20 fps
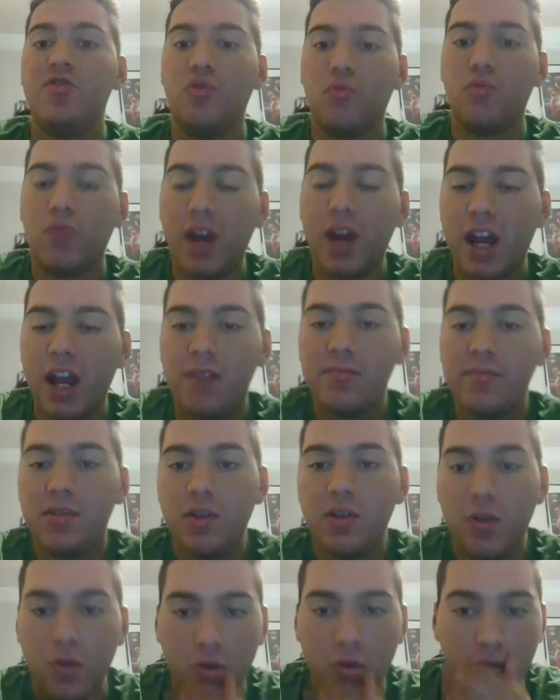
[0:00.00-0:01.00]
Rams.
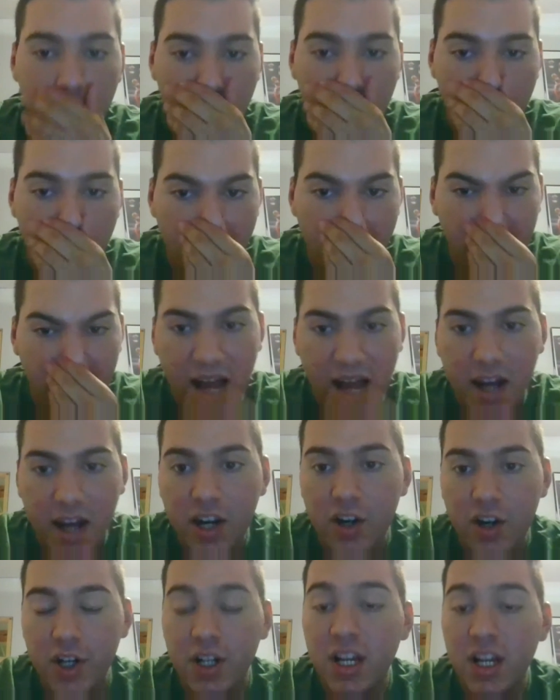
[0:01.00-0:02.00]
Who I got
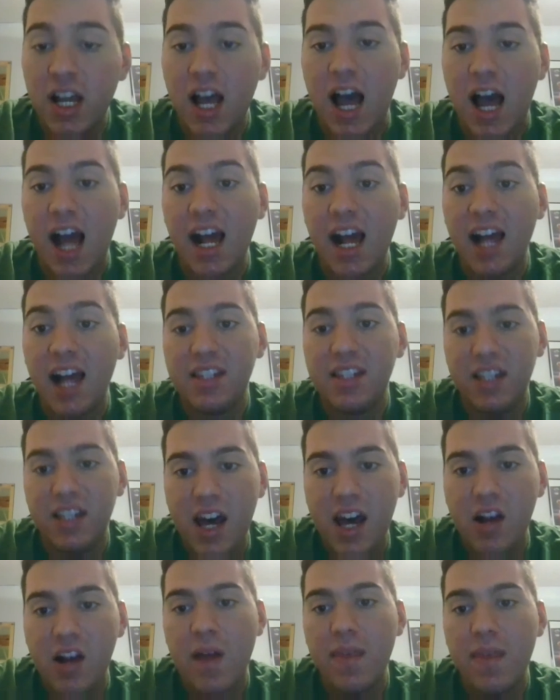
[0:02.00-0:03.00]
here? I got
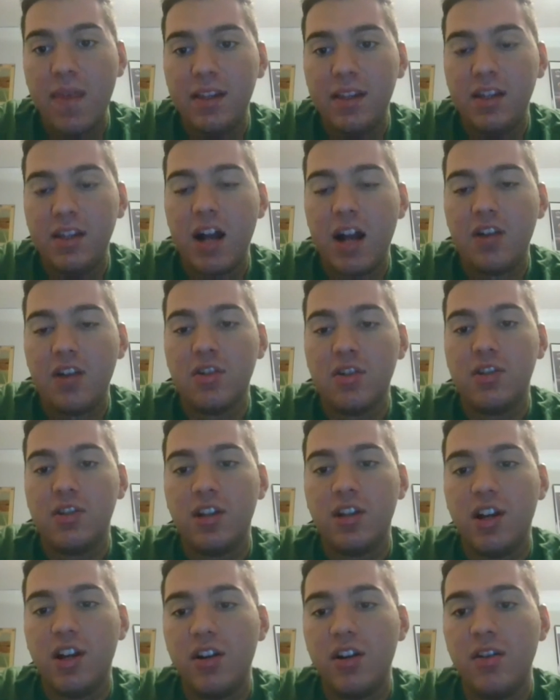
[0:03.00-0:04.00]
Seattle. I think Seattle's going to
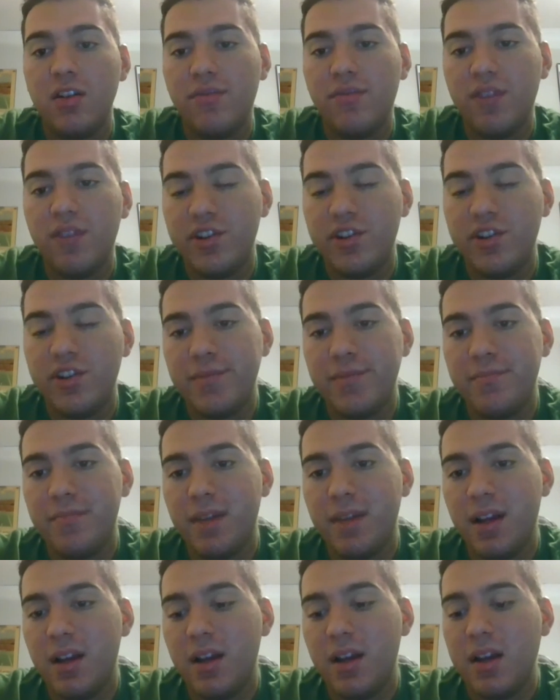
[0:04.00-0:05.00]
secure the division,
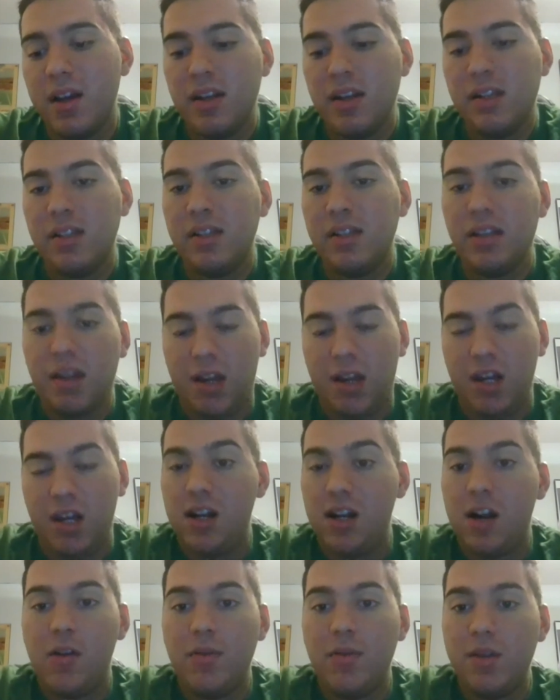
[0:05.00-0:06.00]
and I
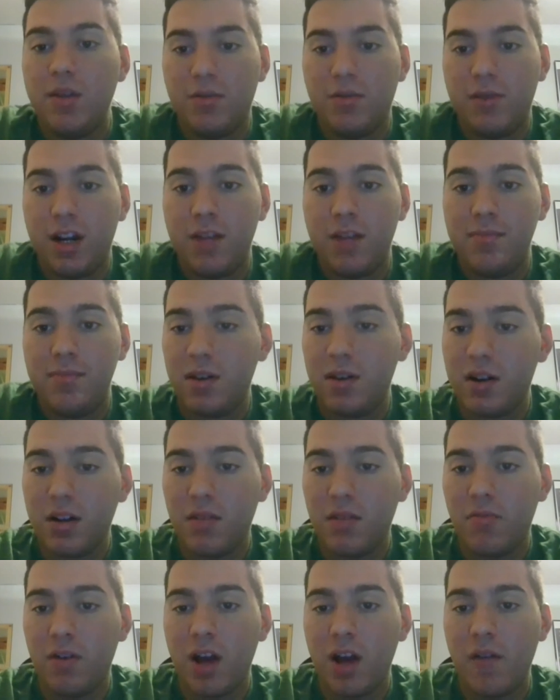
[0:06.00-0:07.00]
don't think the Rams are going
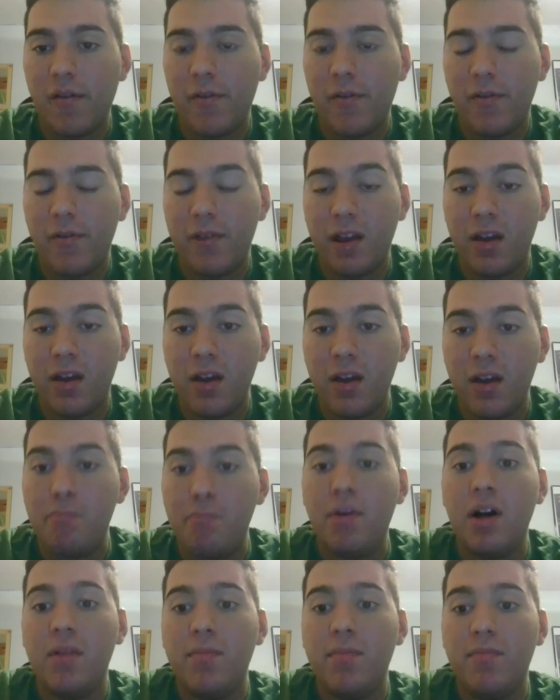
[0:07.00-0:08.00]
to recover from that.
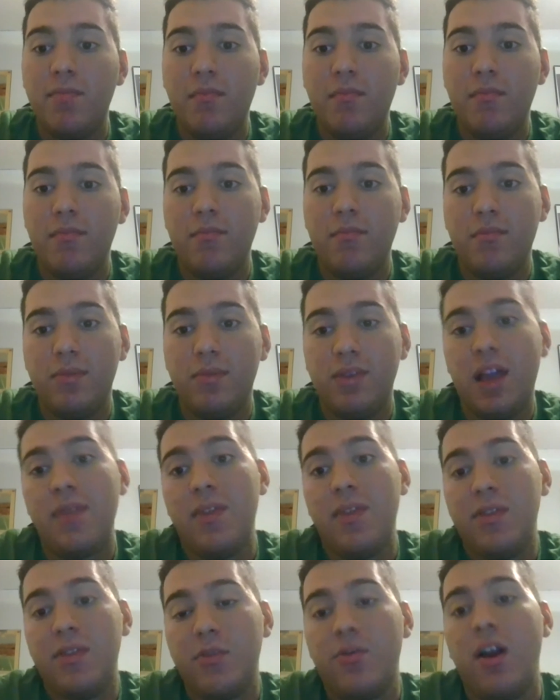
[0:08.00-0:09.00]
But I
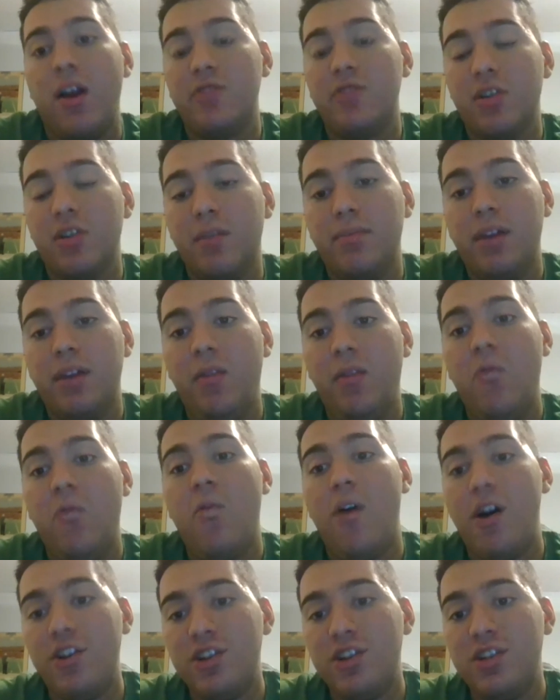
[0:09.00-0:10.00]
think the Rams are going to play the
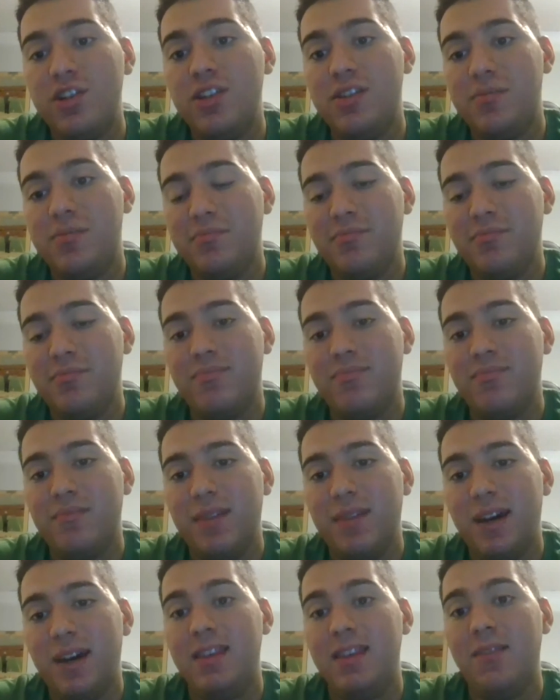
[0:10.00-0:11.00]
Washington
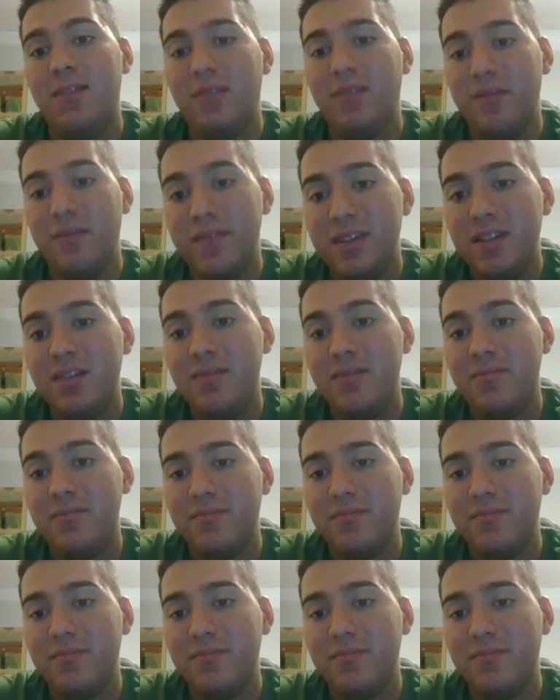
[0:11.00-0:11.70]
in the 5th seed.